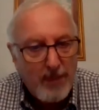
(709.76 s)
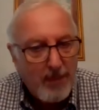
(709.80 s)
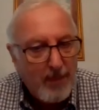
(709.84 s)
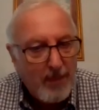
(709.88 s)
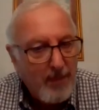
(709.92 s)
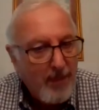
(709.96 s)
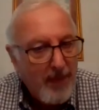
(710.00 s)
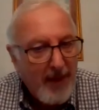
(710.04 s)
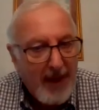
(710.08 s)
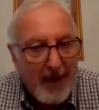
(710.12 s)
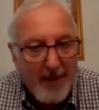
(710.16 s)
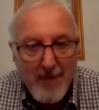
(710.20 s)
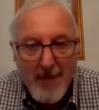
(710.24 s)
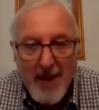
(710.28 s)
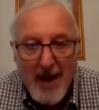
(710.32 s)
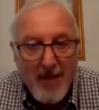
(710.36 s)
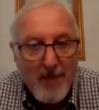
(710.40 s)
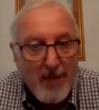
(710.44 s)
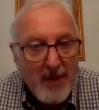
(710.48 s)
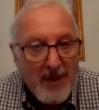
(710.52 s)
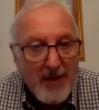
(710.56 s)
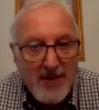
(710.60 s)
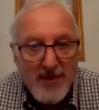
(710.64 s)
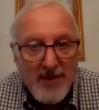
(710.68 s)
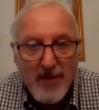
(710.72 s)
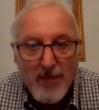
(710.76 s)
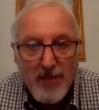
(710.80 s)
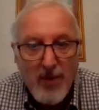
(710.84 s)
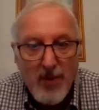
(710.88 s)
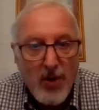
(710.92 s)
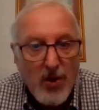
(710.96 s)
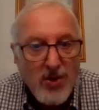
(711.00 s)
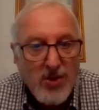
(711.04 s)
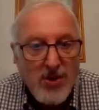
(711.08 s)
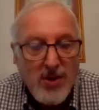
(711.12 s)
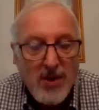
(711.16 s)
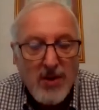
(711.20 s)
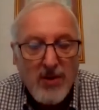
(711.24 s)
that may be
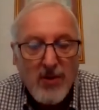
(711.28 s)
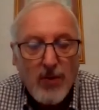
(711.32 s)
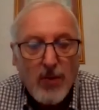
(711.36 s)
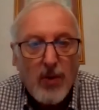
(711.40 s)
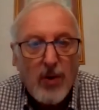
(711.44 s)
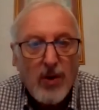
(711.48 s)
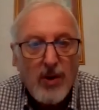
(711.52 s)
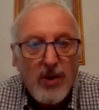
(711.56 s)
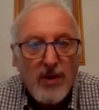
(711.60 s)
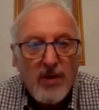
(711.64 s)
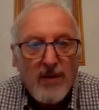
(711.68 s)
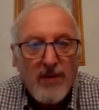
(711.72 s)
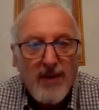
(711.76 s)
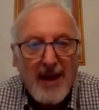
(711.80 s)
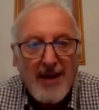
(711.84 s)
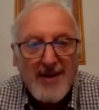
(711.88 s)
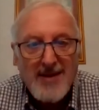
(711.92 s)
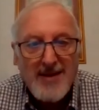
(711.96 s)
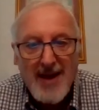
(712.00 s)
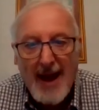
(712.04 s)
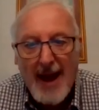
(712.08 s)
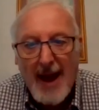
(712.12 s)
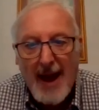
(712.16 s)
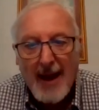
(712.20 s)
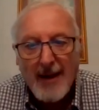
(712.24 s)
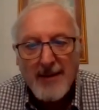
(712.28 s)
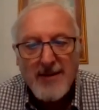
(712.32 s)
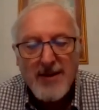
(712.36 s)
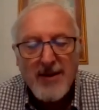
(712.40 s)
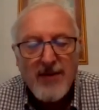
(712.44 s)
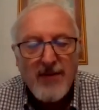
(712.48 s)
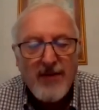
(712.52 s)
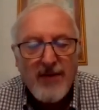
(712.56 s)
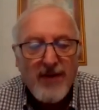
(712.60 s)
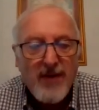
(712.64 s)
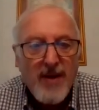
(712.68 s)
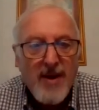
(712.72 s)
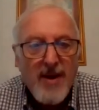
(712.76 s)
submerged in the water that's
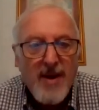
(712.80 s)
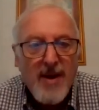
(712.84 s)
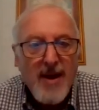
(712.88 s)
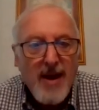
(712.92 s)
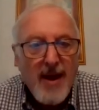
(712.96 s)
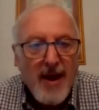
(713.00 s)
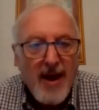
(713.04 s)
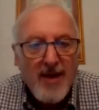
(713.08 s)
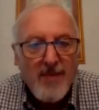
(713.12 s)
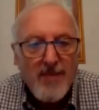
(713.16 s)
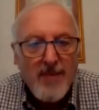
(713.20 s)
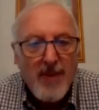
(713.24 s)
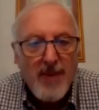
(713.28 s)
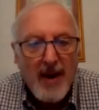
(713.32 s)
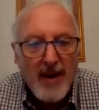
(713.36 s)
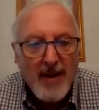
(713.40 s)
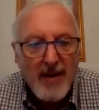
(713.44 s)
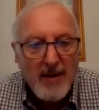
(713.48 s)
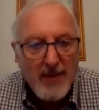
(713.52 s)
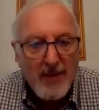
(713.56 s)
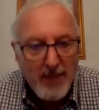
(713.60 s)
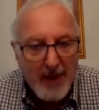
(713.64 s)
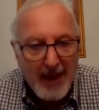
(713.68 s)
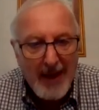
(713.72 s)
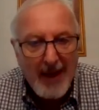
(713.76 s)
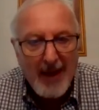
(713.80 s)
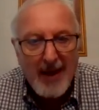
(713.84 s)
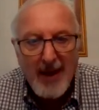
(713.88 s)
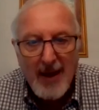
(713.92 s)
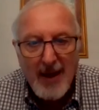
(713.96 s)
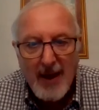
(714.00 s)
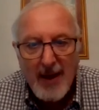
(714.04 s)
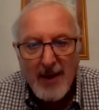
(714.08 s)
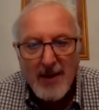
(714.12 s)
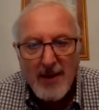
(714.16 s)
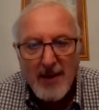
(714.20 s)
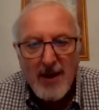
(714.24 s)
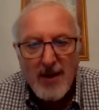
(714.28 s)
active, and by getting
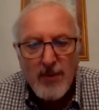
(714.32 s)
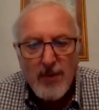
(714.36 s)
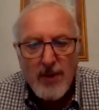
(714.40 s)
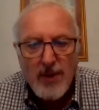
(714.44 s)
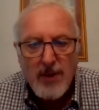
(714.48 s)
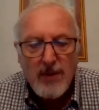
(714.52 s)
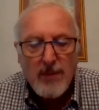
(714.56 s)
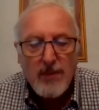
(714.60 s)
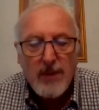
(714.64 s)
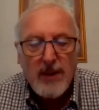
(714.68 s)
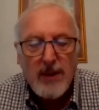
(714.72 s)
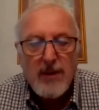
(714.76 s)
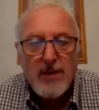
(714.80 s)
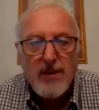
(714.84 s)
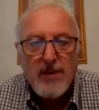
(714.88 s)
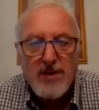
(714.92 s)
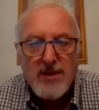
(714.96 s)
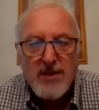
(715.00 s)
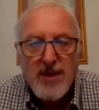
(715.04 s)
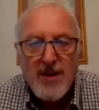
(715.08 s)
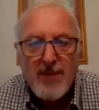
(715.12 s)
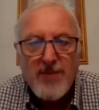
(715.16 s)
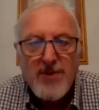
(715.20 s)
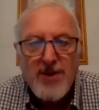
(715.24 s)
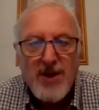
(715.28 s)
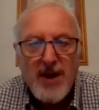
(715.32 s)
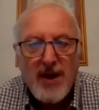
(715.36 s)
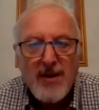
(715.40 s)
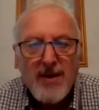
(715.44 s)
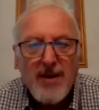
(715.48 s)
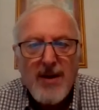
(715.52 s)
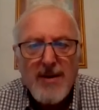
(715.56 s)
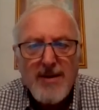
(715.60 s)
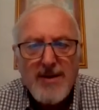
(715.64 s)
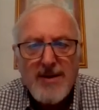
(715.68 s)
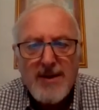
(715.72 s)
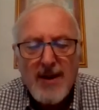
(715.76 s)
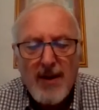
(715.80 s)
in there, we could subject
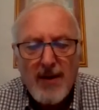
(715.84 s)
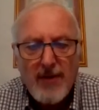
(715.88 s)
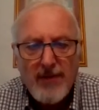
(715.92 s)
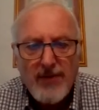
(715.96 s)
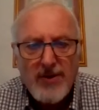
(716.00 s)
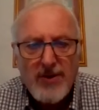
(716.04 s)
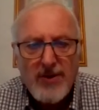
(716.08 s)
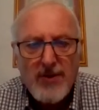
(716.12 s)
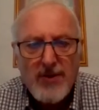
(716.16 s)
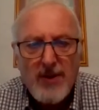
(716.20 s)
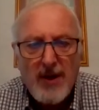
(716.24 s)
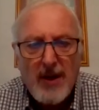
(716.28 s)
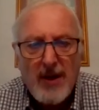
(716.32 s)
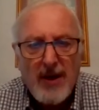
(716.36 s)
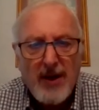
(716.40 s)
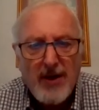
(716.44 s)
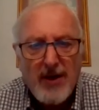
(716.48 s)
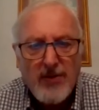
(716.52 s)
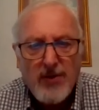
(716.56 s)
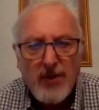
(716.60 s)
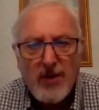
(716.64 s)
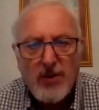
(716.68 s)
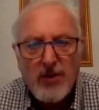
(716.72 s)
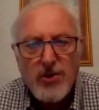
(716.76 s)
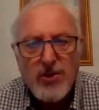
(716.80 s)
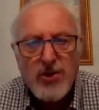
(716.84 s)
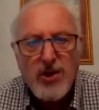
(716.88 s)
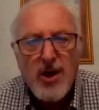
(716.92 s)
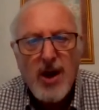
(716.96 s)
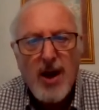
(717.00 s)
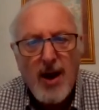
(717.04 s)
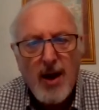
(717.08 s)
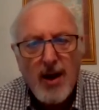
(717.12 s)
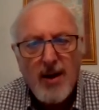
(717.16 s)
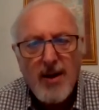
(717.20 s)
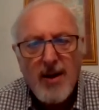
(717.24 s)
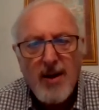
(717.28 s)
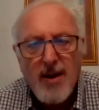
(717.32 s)
ourselves to an electrical
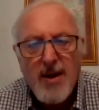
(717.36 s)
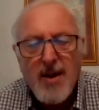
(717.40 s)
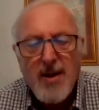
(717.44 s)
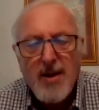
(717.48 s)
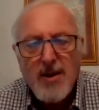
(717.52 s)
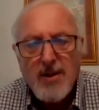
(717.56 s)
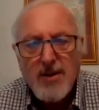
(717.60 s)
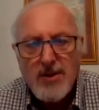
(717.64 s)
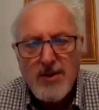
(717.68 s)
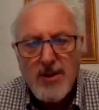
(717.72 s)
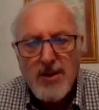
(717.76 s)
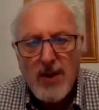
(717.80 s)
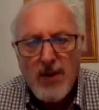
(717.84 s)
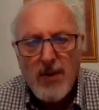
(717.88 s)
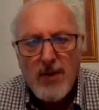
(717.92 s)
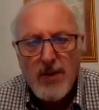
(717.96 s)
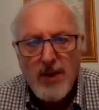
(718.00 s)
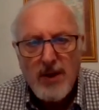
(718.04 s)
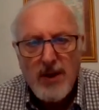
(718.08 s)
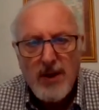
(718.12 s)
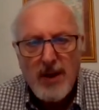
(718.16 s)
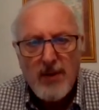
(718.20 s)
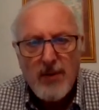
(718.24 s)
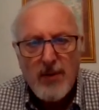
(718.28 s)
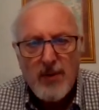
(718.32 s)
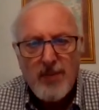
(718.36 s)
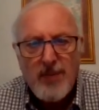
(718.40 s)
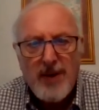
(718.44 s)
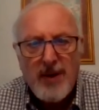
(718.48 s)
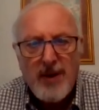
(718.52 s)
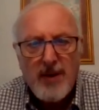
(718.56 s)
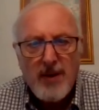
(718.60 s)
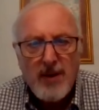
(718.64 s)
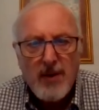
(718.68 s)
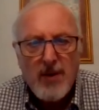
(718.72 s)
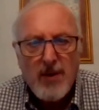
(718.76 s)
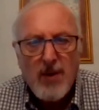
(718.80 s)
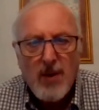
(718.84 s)
shock. So it would be
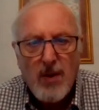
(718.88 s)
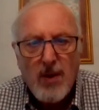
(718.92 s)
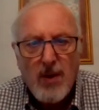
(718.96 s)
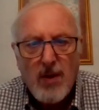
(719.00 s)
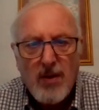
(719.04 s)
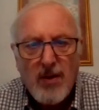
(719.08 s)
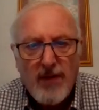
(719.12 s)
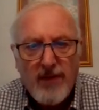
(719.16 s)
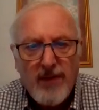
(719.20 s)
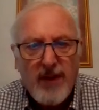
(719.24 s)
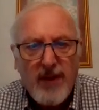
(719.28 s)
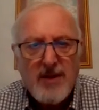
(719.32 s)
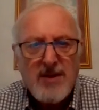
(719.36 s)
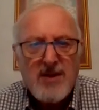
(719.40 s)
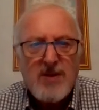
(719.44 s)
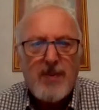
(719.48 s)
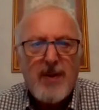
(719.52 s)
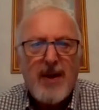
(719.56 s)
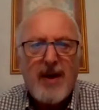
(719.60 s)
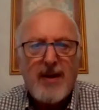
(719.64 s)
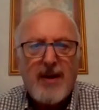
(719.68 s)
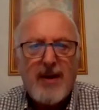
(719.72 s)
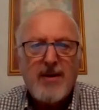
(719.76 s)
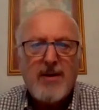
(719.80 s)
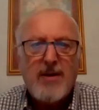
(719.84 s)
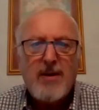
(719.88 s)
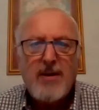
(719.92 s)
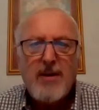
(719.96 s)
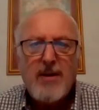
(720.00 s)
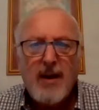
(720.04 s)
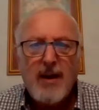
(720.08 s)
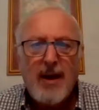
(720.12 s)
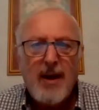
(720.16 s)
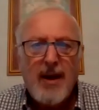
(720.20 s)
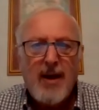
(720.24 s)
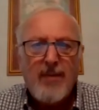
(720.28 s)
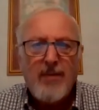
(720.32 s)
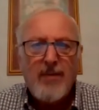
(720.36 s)
the call of the inspector
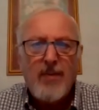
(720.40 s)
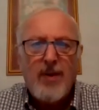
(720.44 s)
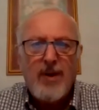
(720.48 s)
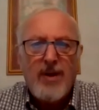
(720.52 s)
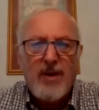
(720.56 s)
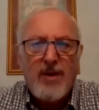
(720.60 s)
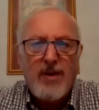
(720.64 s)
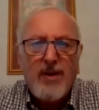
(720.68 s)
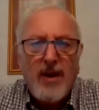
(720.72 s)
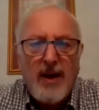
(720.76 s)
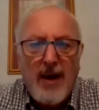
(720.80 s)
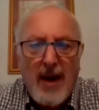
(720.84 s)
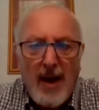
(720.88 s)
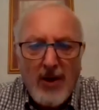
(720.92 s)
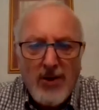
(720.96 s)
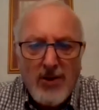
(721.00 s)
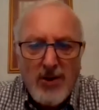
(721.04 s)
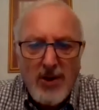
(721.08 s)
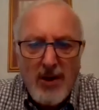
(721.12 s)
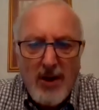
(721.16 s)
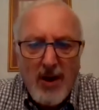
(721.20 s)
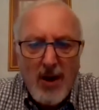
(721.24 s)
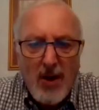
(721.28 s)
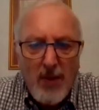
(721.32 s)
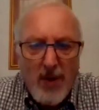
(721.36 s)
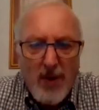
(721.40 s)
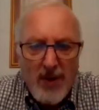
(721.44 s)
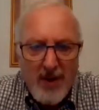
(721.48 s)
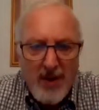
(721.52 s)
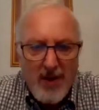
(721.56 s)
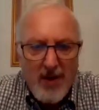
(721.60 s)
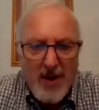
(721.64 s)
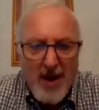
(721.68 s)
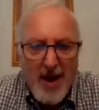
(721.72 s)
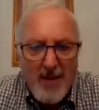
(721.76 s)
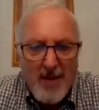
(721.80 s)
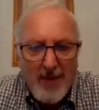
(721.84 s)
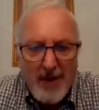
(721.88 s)
whether you can actually go in there or
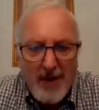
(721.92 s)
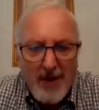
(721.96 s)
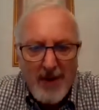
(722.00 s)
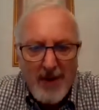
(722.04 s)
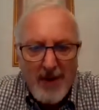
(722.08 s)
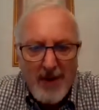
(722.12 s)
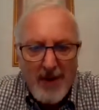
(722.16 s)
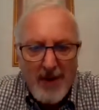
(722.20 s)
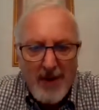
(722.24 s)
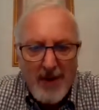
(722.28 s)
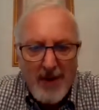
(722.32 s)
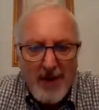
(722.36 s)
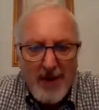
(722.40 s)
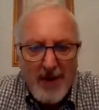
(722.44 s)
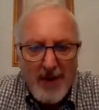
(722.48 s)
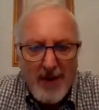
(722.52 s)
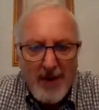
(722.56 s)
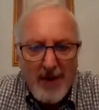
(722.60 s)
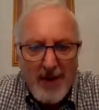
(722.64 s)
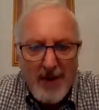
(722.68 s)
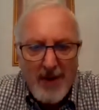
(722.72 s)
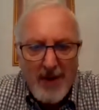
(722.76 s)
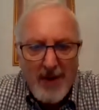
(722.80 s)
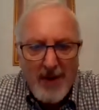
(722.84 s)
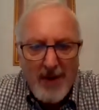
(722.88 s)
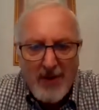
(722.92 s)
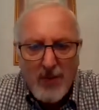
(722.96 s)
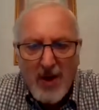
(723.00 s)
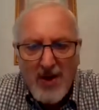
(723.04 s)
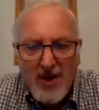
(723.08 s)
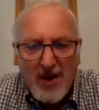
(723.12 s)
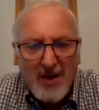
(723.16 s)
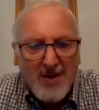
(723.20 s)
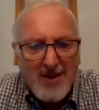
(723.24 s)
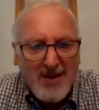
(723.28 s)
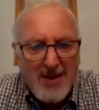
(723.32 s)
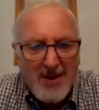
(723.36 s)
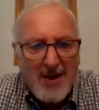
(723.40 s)
not. But what
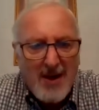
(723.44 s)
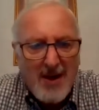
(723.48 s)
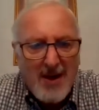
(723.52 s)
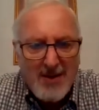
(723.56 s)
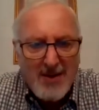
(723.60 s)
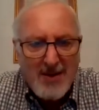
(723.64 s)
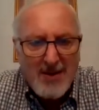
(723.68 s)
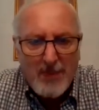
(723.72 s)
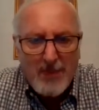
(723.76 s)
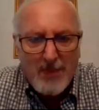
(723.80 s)
you can see is